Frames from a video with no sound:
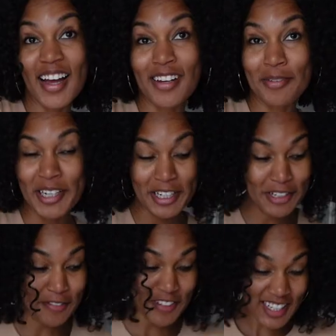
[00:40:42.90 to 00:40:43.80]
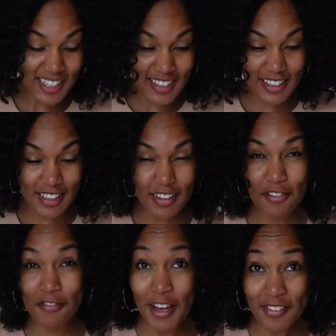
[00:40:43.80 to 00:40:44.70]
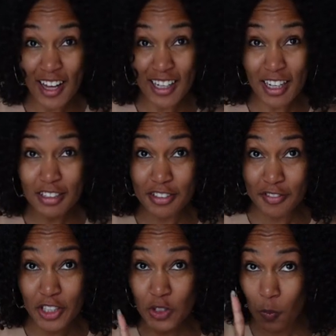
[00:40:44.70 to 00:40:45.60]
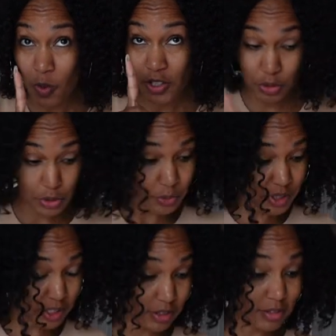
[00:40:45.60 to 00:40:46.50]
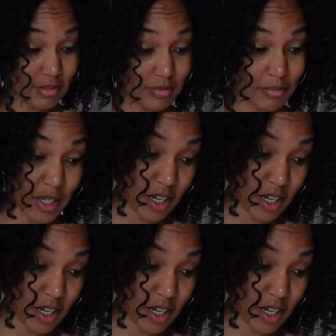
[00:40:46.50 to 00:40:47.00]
got my nails fixed. $5 to fix one toenail. But